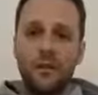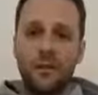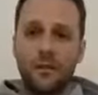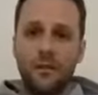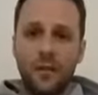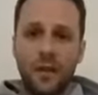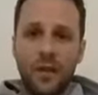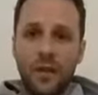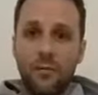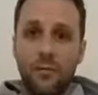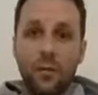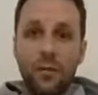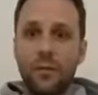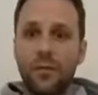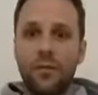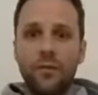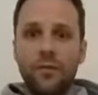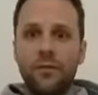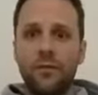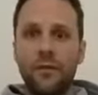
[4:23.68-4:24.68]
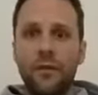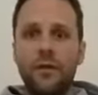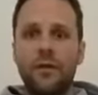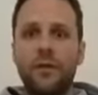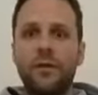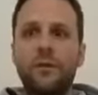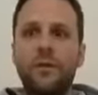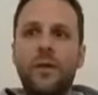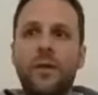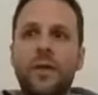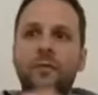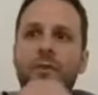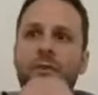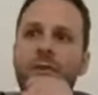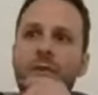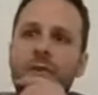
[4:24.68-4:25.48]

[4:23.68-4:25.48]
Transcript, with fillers: like a month off work or whatever.